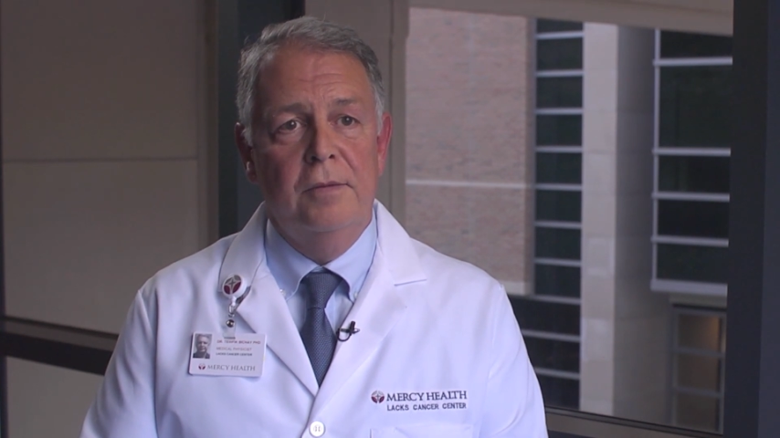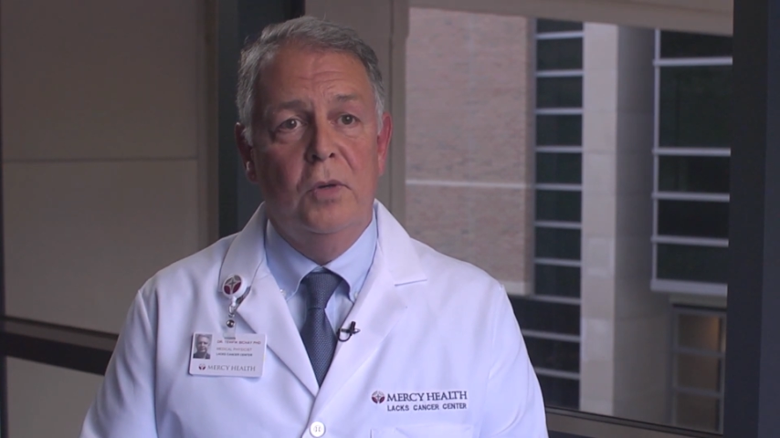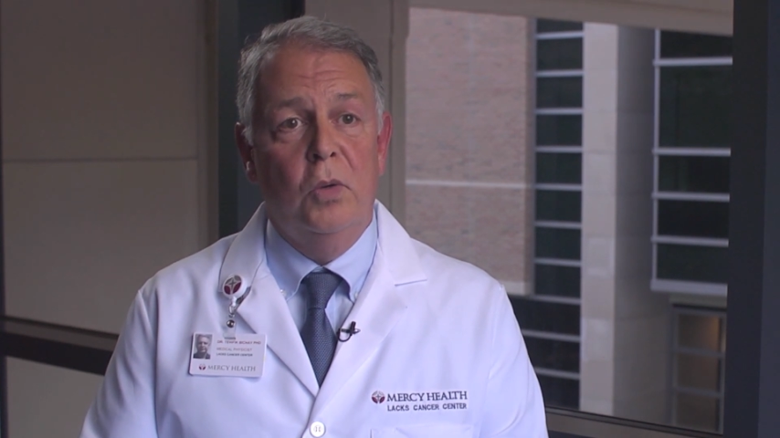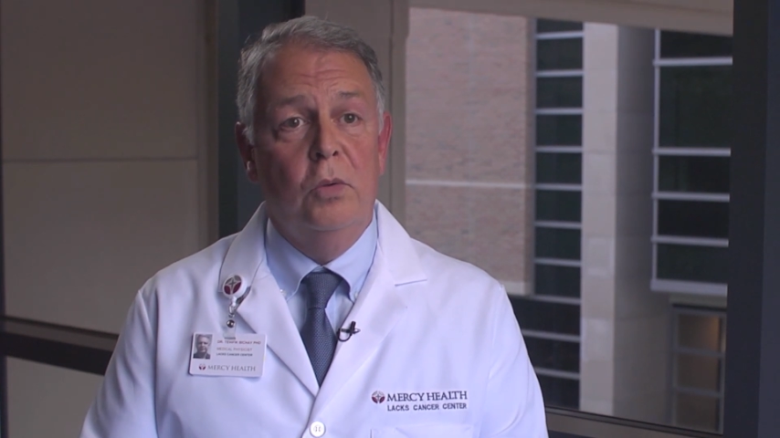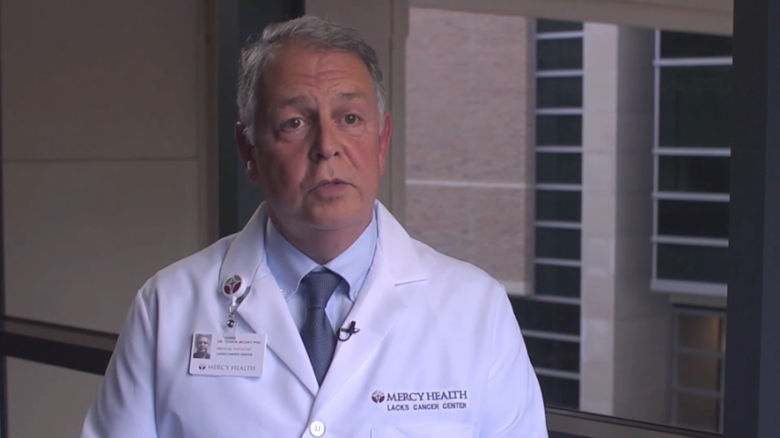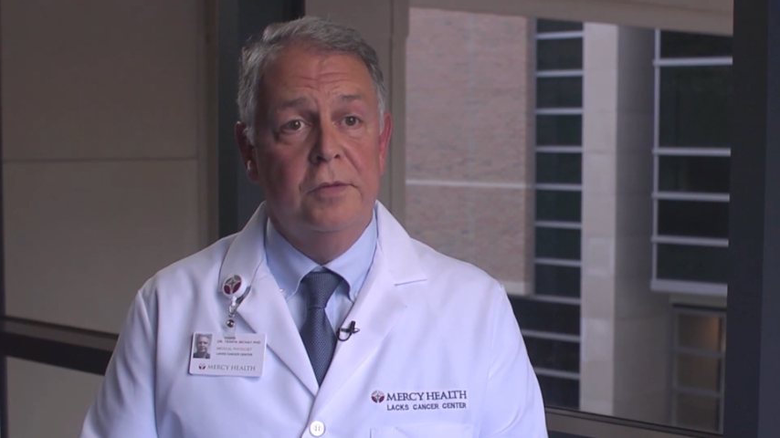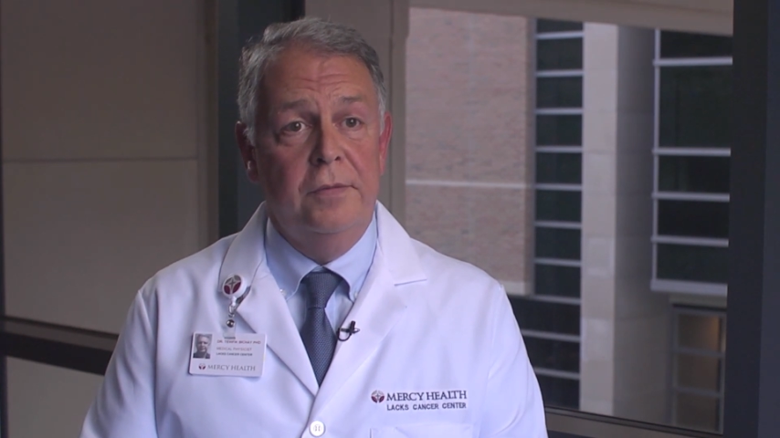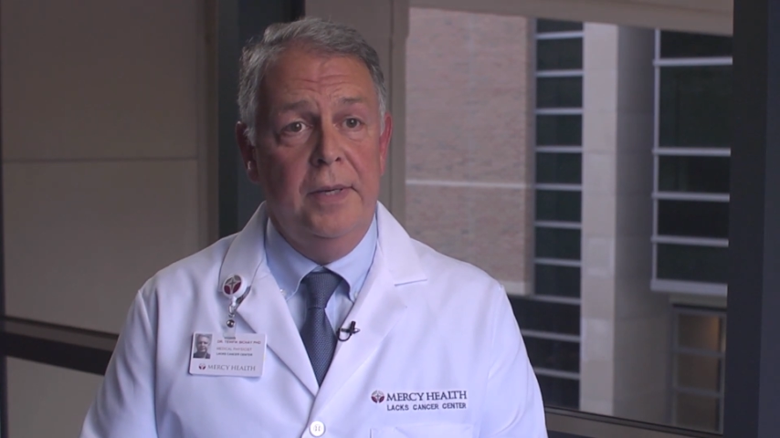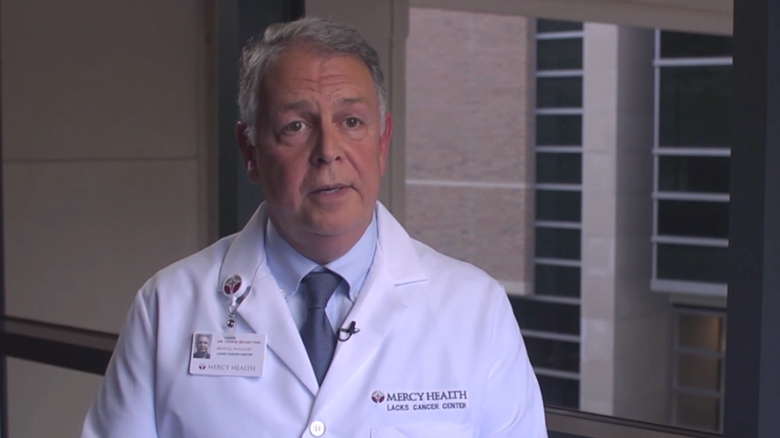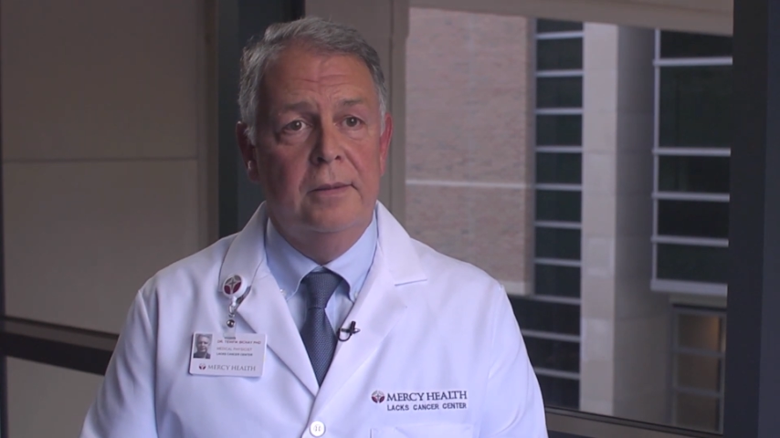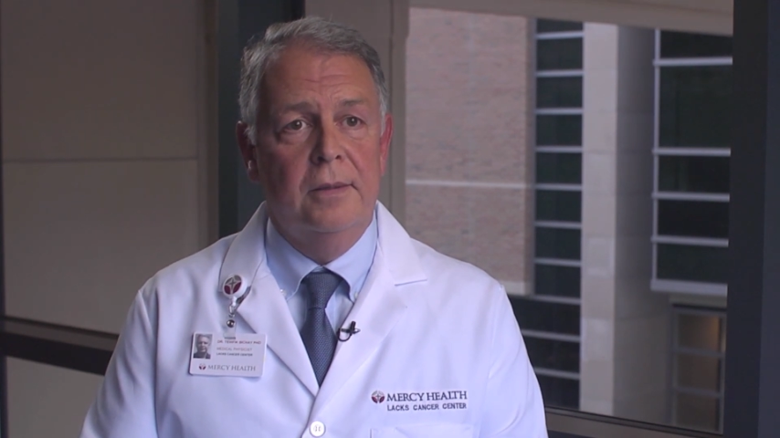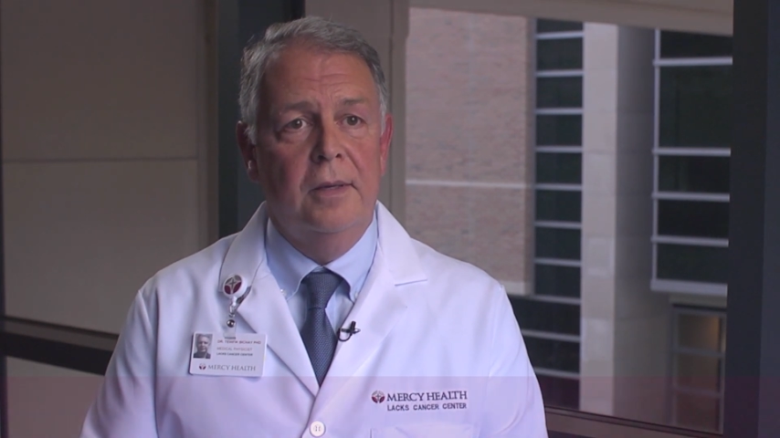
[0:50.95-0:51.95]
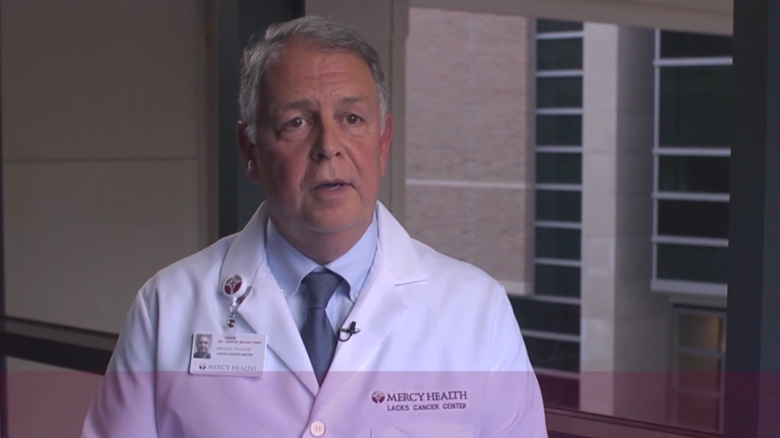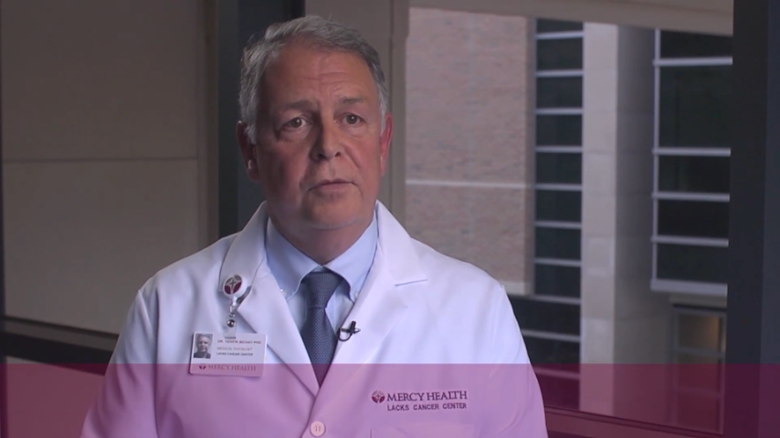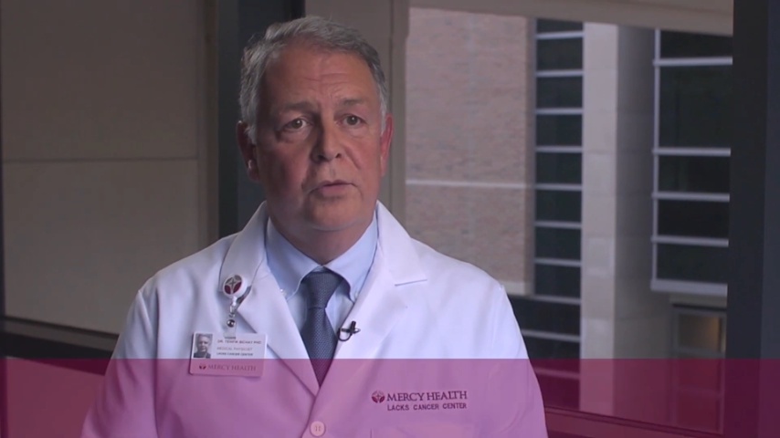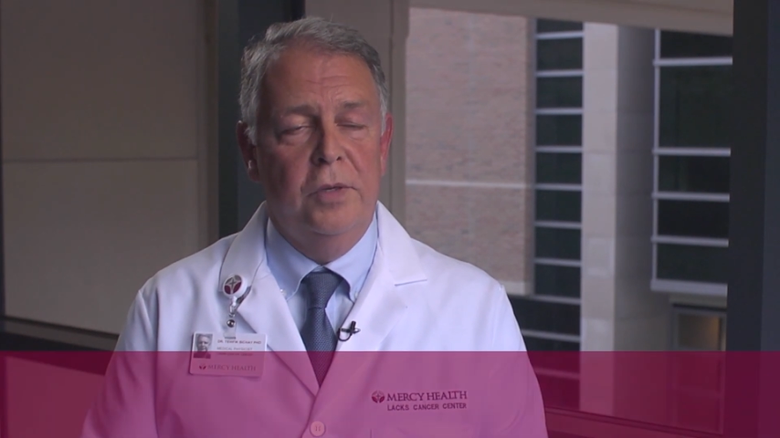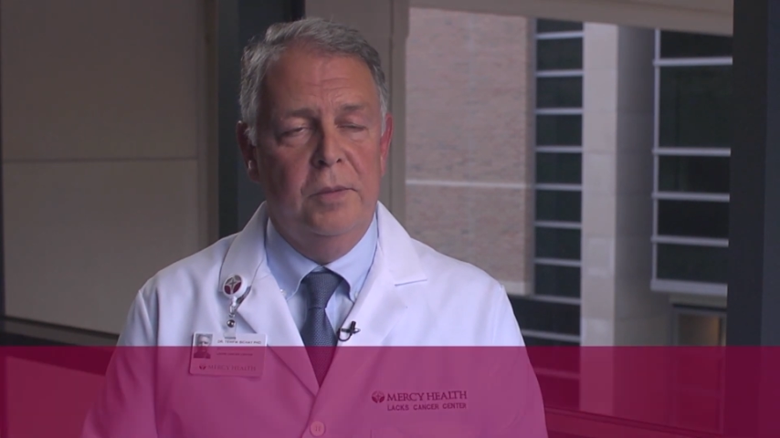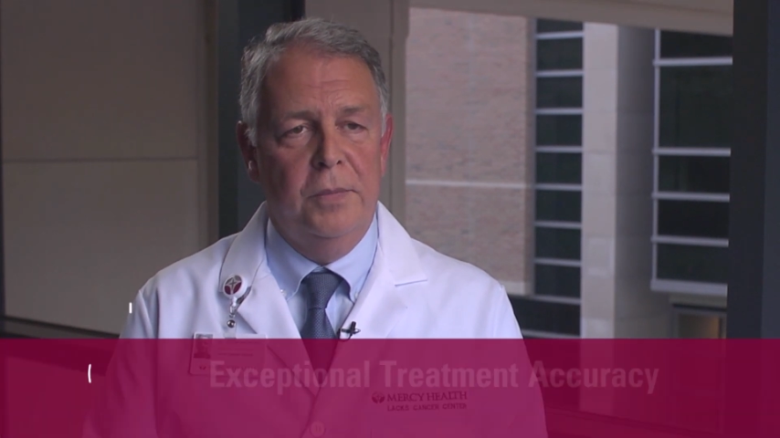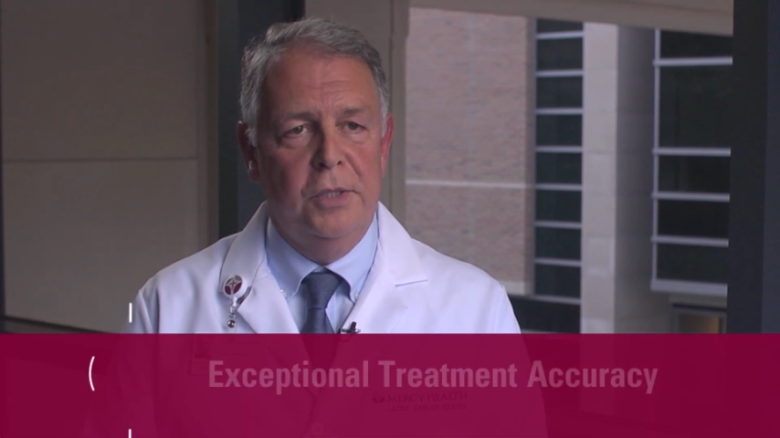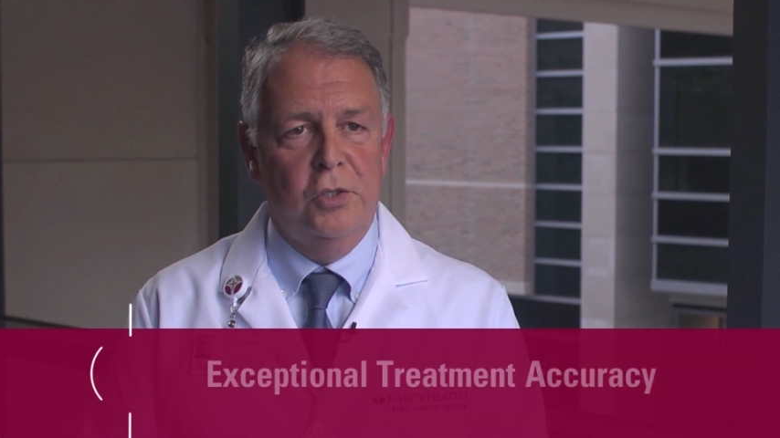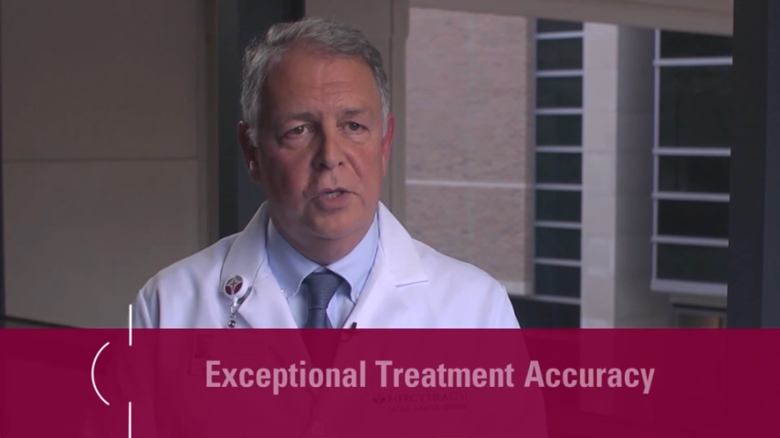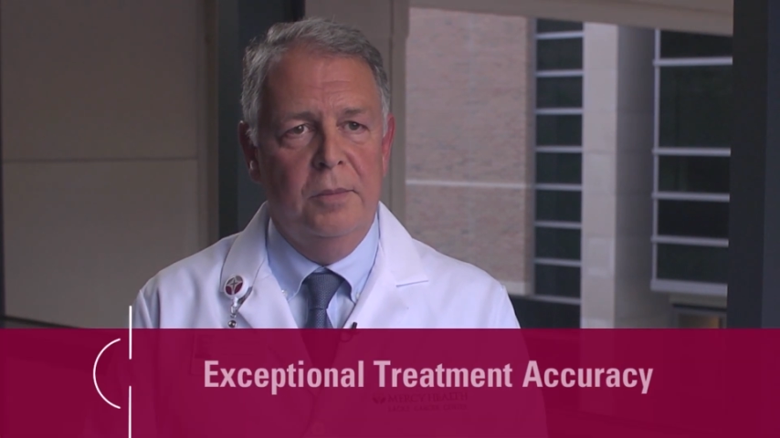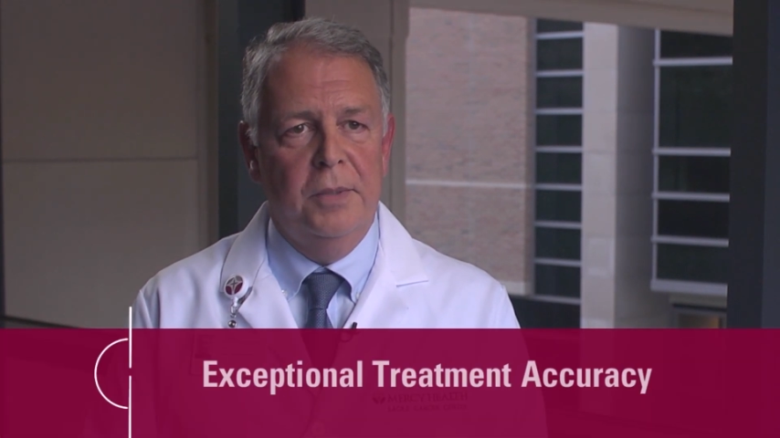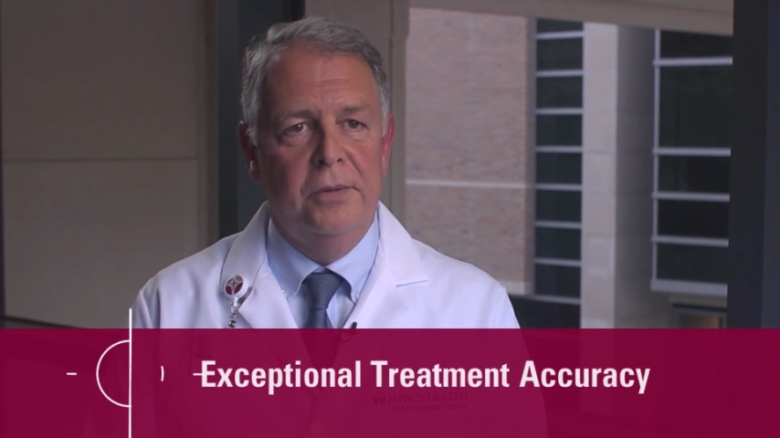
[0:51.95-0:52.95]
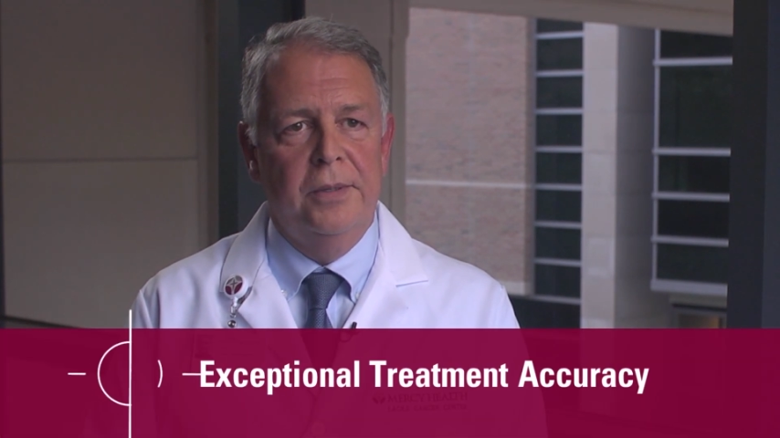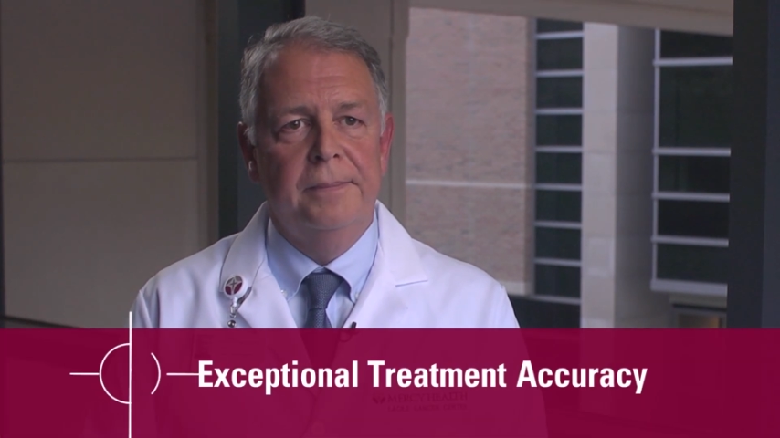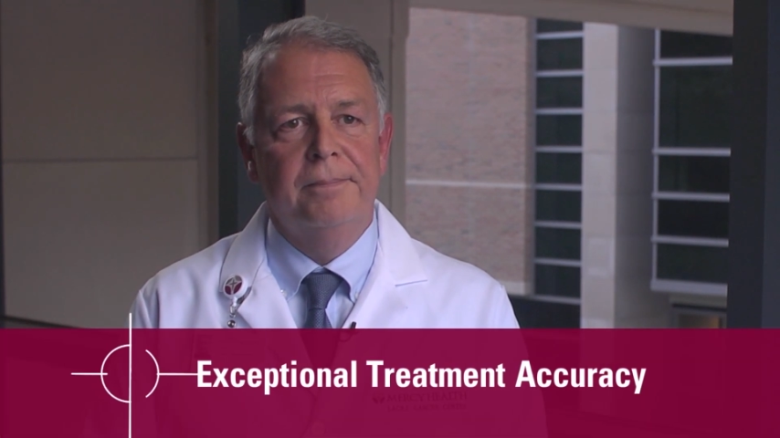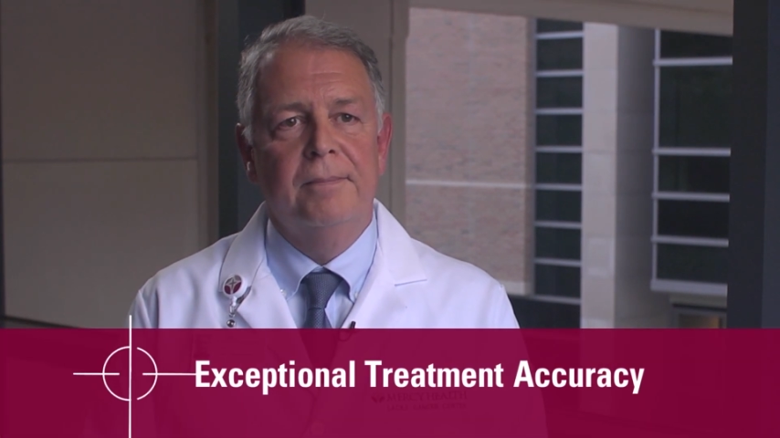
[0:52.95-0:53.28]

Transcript: have a whole sphere of treatment geometry.